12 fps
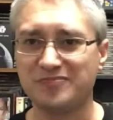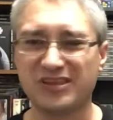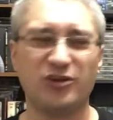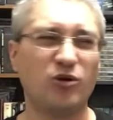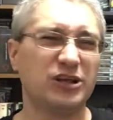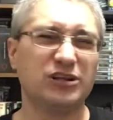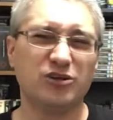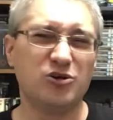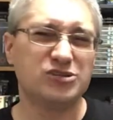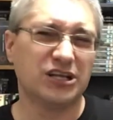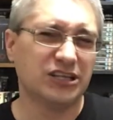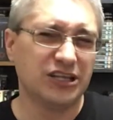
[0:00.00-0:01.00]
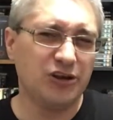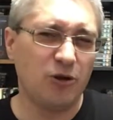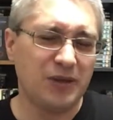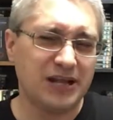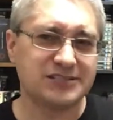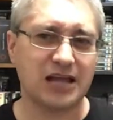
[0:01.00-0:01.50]
you'd only lose a little
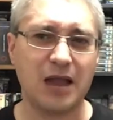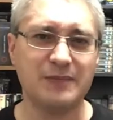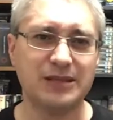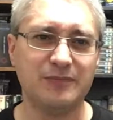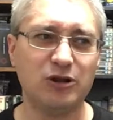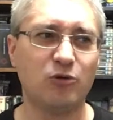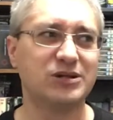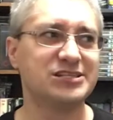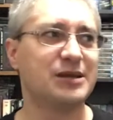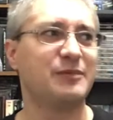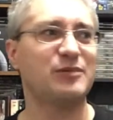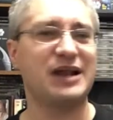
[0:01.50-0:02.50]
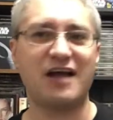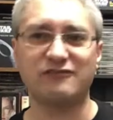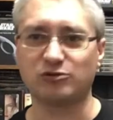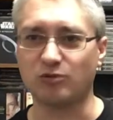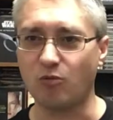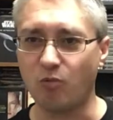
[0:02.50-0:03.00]
bit of time in the middle when somebody would have
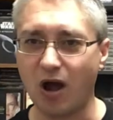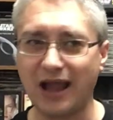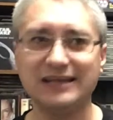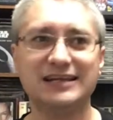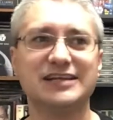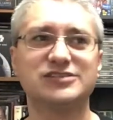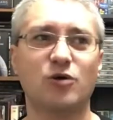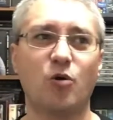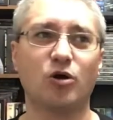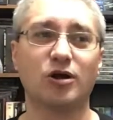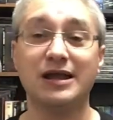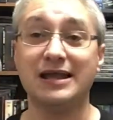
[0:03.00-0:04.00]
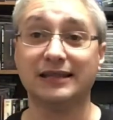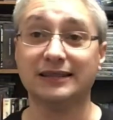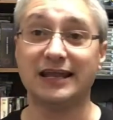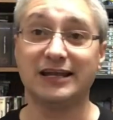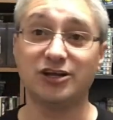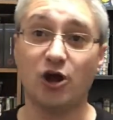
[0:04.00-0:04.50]
to rewind it or
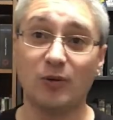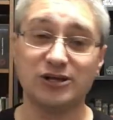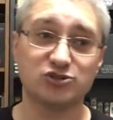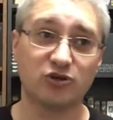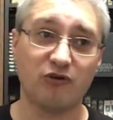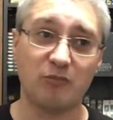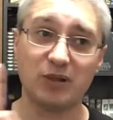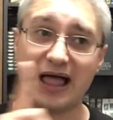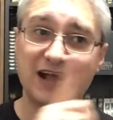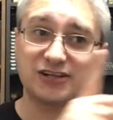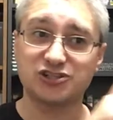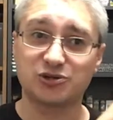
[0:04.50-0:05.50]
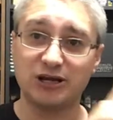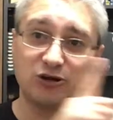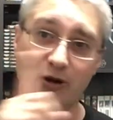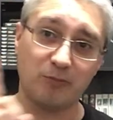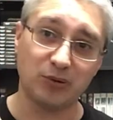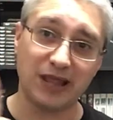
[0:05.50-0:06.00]
let it go into sort of a black screen
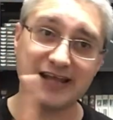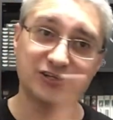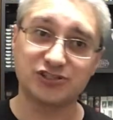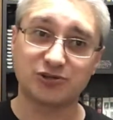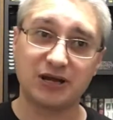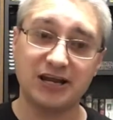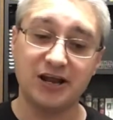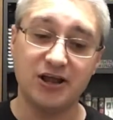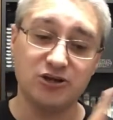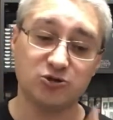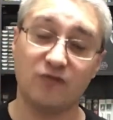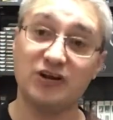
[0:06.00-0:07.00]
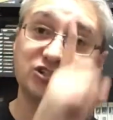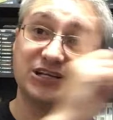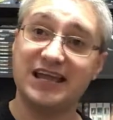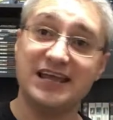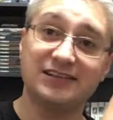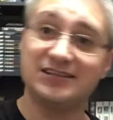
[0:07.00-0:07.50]
or a blank screen to eventually
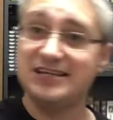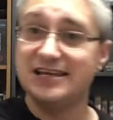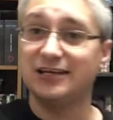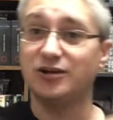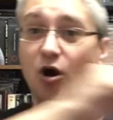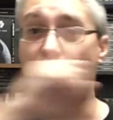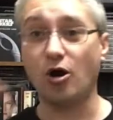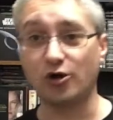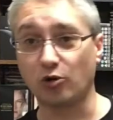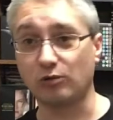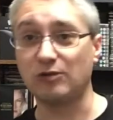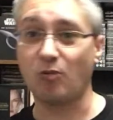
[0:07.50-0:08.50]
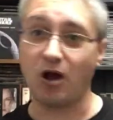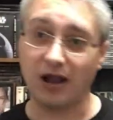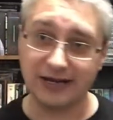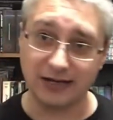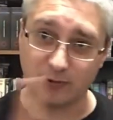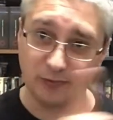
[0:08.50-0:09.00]
hit the end, auto
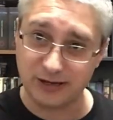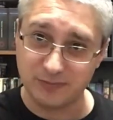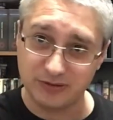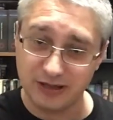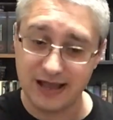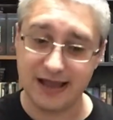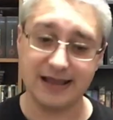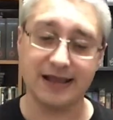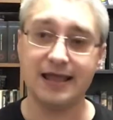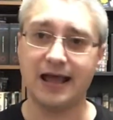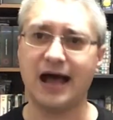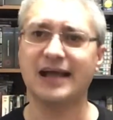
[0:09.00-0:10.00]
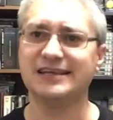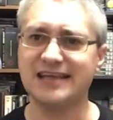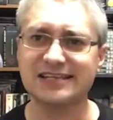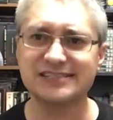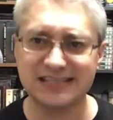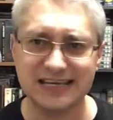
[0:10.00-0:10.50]
rewind, and replay. Uh,
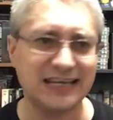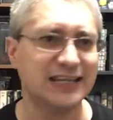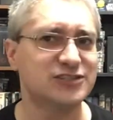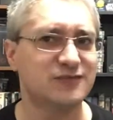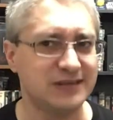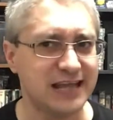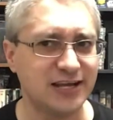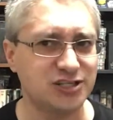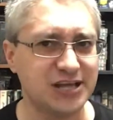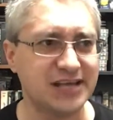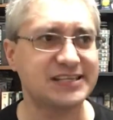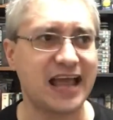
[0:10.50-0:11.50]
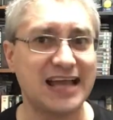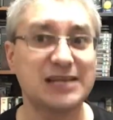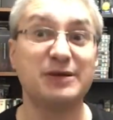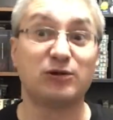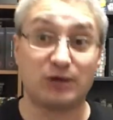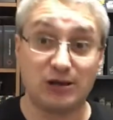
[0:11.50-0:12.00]
yes, kids, VHS had to
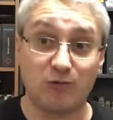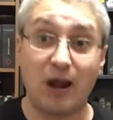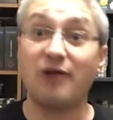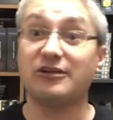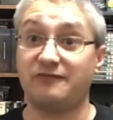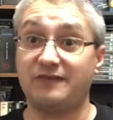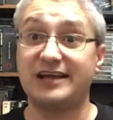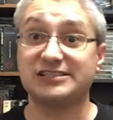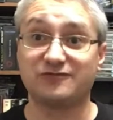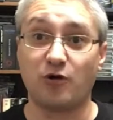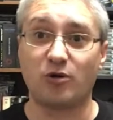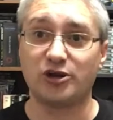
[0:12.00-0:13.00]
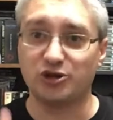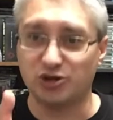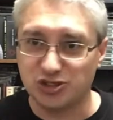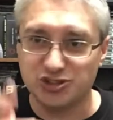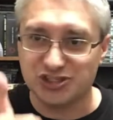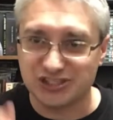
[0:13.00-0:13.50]
be rewound and fast forward. You
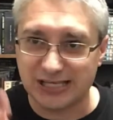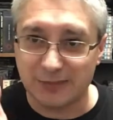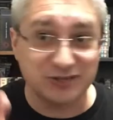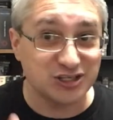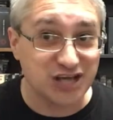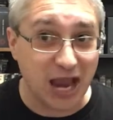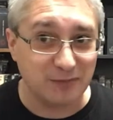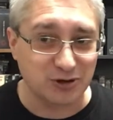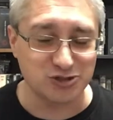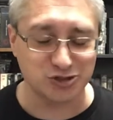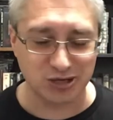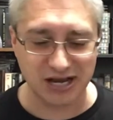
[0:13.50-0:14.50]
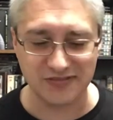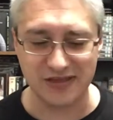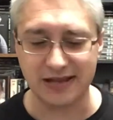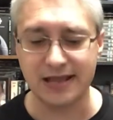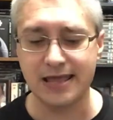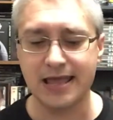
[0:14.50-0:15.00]
couldn't just skip to chapters or
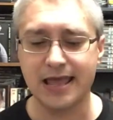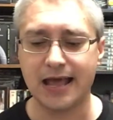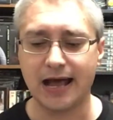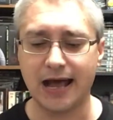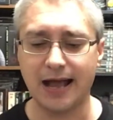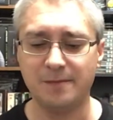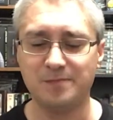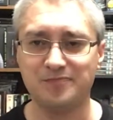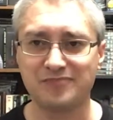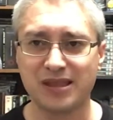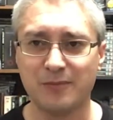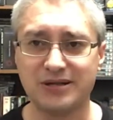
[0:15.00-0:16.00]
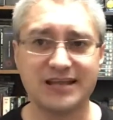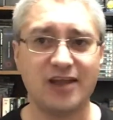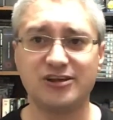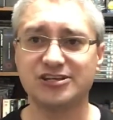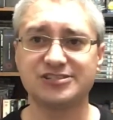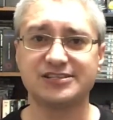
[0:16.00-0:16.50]
anything. Um, but yeah,
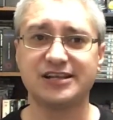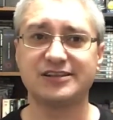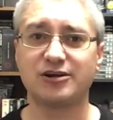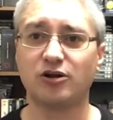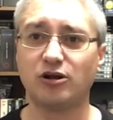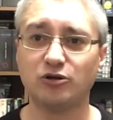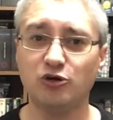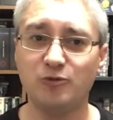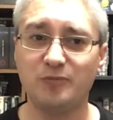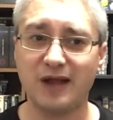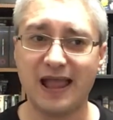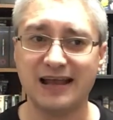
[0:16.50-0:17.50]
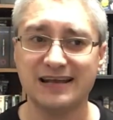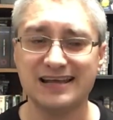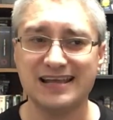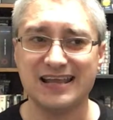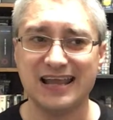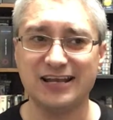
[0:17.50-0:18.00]
you just sit there on a loop, and
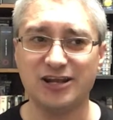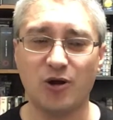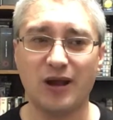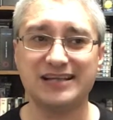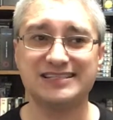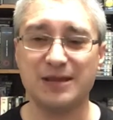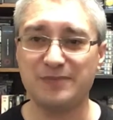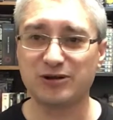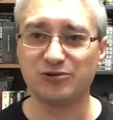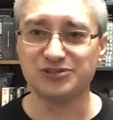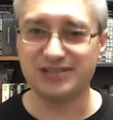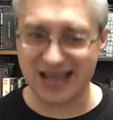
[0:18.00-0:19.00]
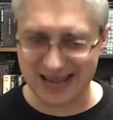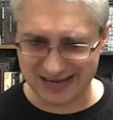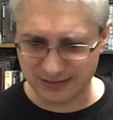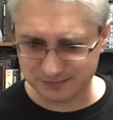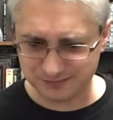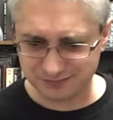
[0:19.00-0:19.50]
and you know, a typical
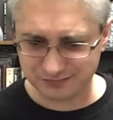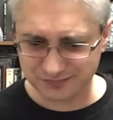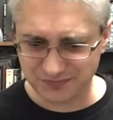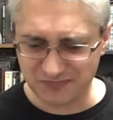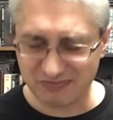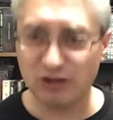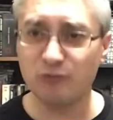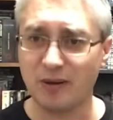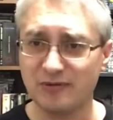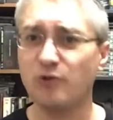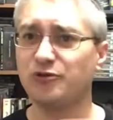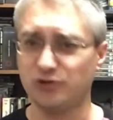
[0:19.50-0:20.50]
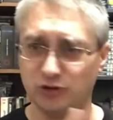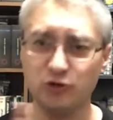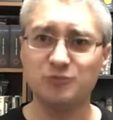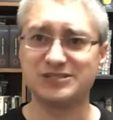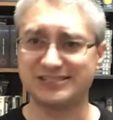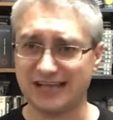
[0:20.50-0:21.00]
day, you'll probably go through the
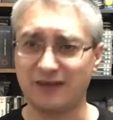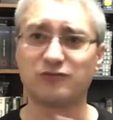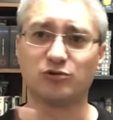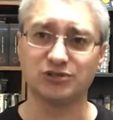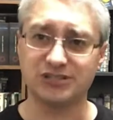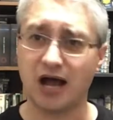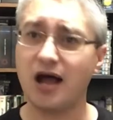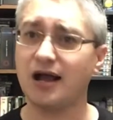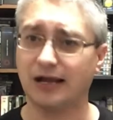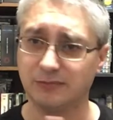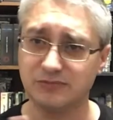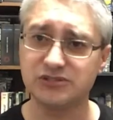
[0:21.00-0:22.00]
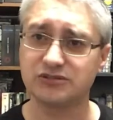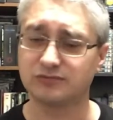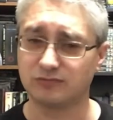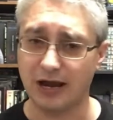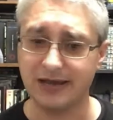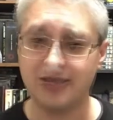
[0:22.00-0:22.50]
loop several times,
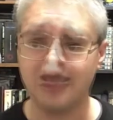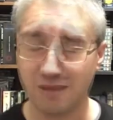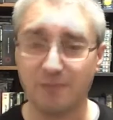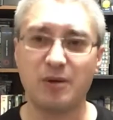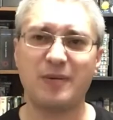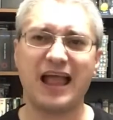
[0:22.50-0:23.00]
right? But by